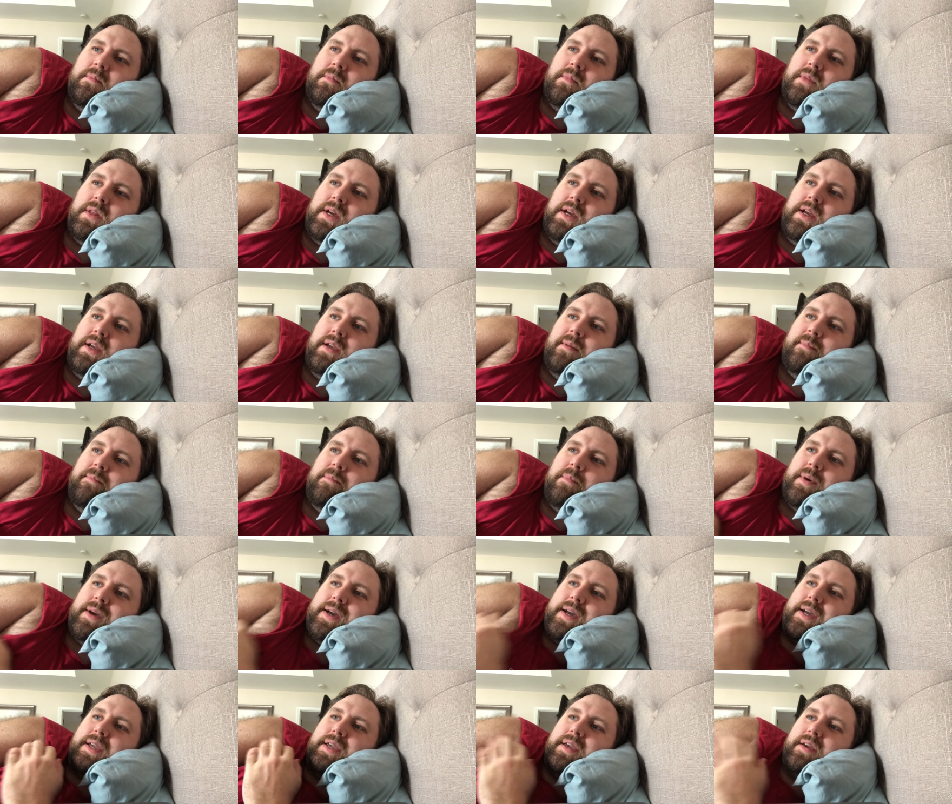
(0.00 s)
Like,
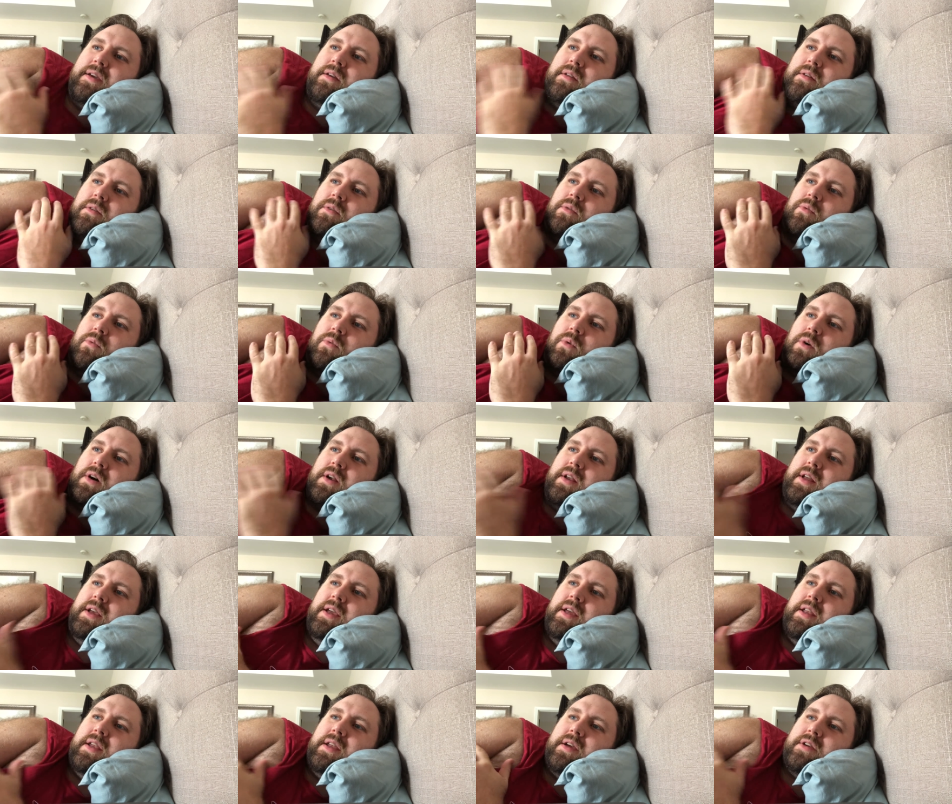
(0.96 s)
I get
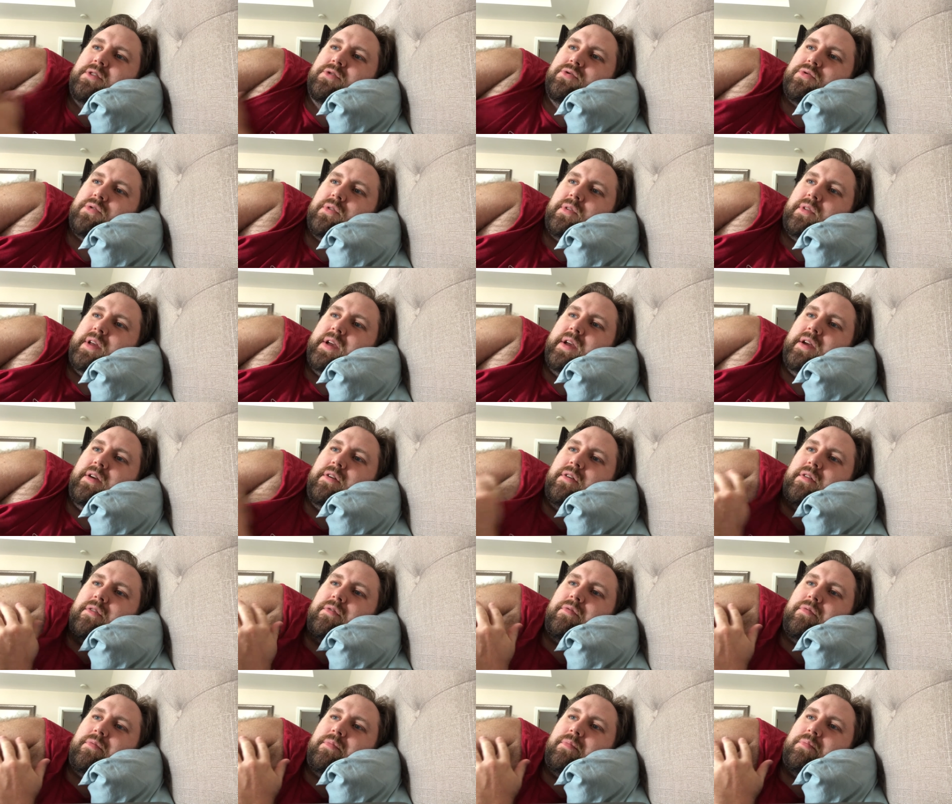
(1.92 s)
wanting an extra layer of